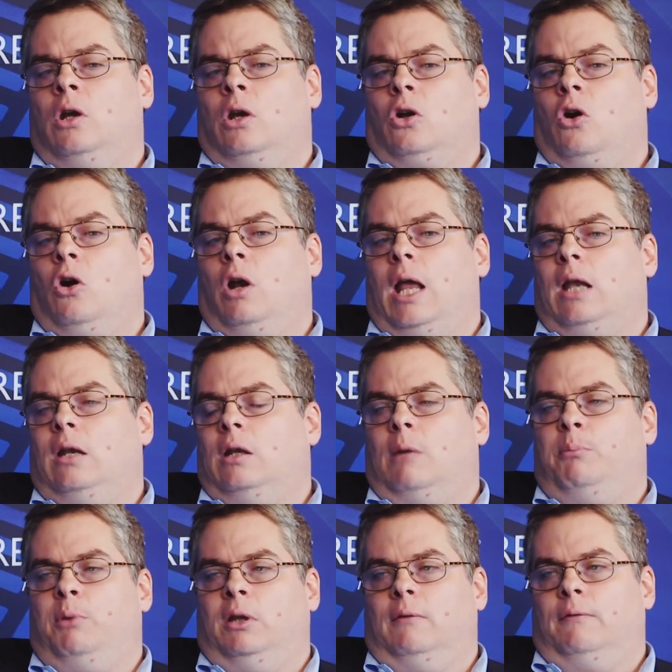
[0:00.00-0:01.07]
could end
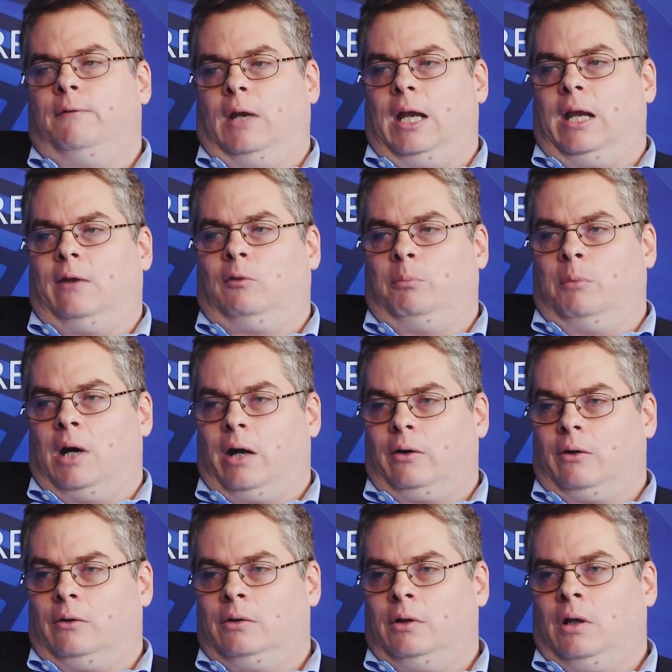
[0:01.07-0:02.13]
up in the finance
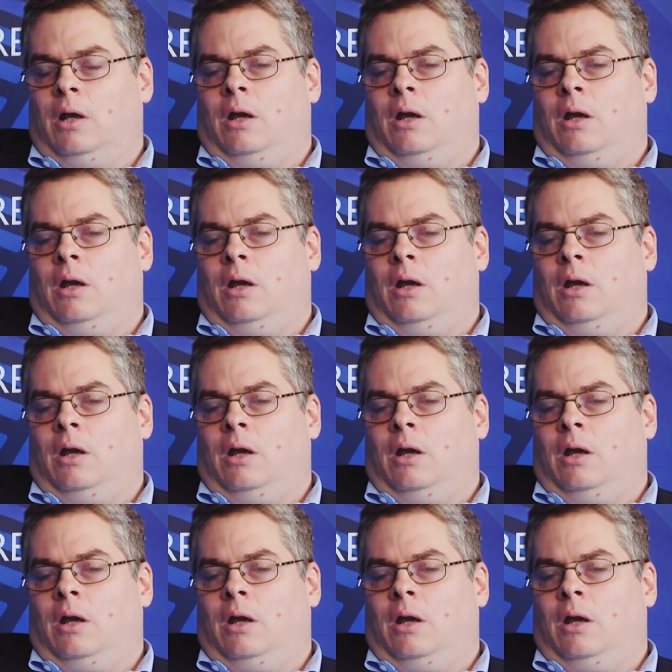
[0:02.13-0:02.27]
model,